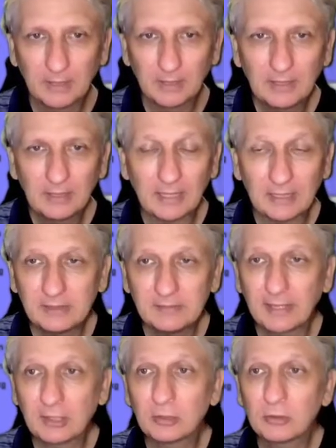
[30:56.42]
And indeed, they
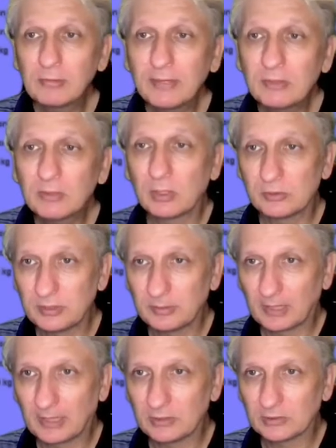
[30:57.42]
can create their own
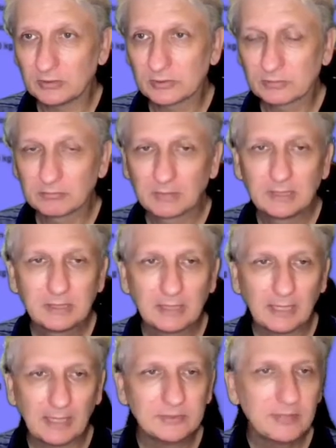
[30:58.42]
simulations. Uh,
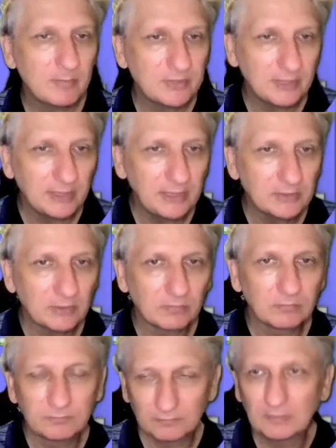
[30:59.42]
SimCity is a,
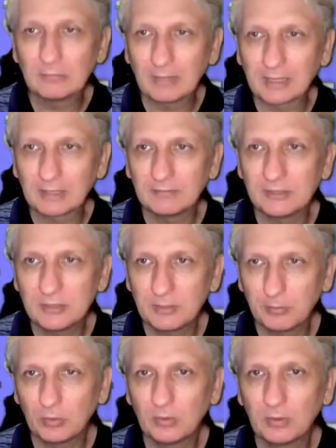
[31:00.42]
a, relatively
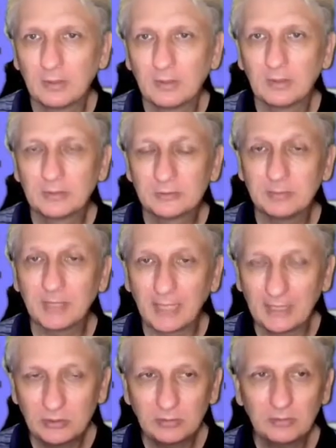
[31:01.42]
simple
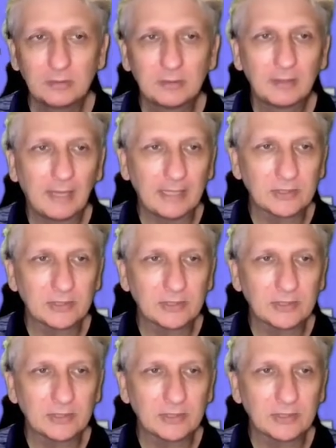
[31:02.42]
simulation at its